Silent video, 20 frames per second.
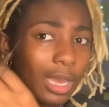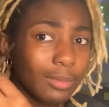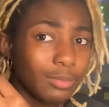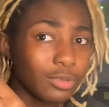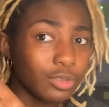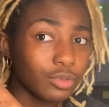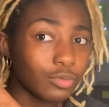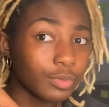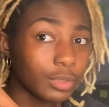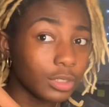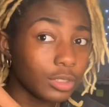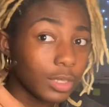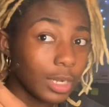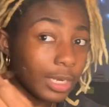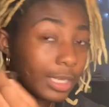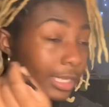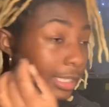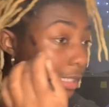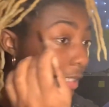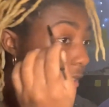really trying to
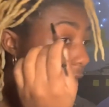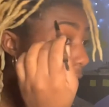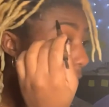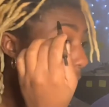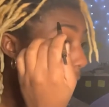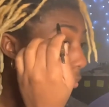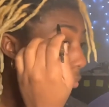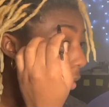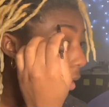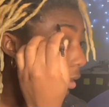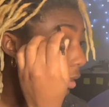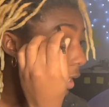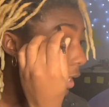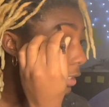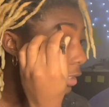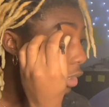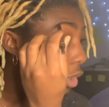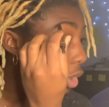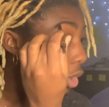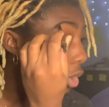get this eyebrow like
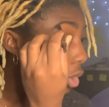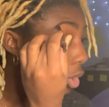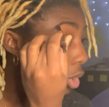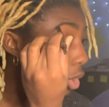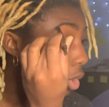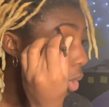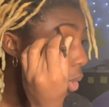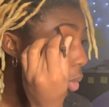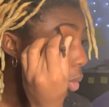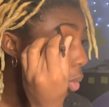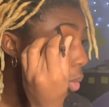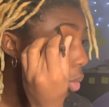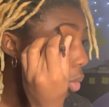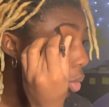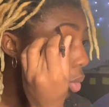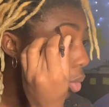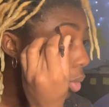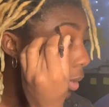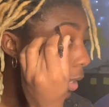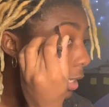to go
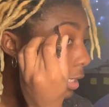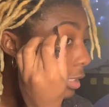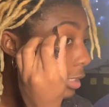crazy,